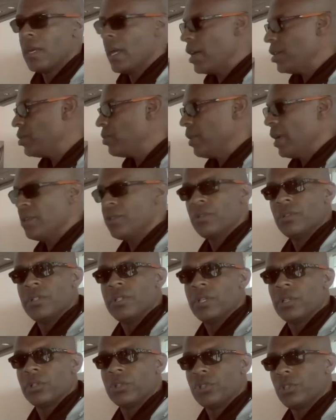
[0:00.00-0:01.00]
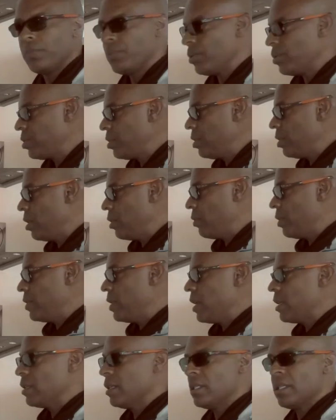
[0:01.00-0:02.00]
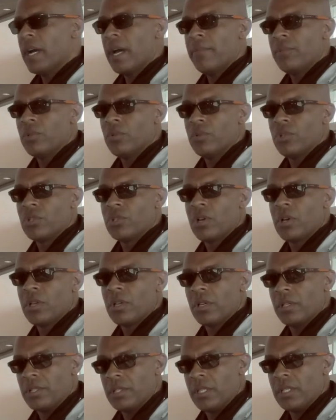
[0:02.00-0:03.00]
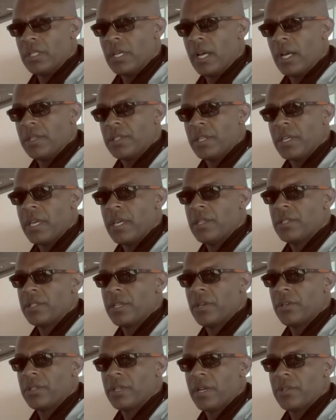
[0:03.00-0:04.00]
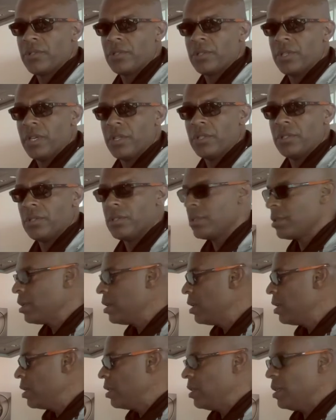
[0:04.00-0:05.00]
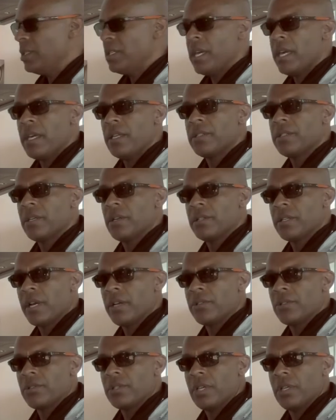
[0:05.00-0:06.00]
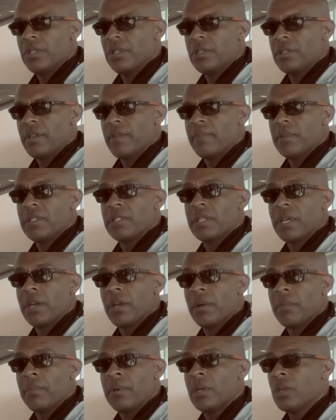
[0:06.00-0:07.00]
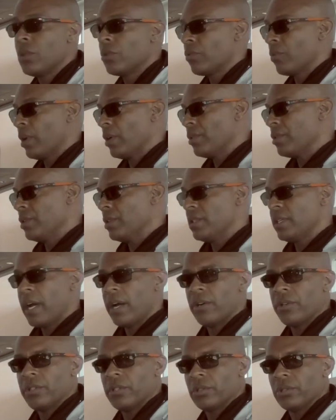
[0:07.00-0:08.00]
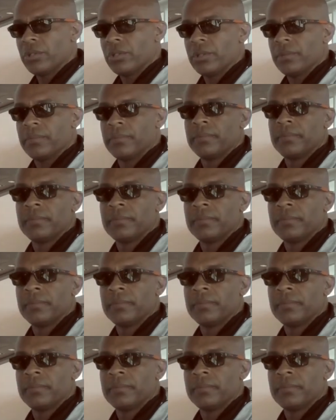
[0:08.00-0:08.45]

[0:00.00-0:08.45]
As you enter the dealership, you'll see that we've taken the time to install Cintas hand sanitizer stations. These hand sanitizer stations have been set up throughout the entire dealership.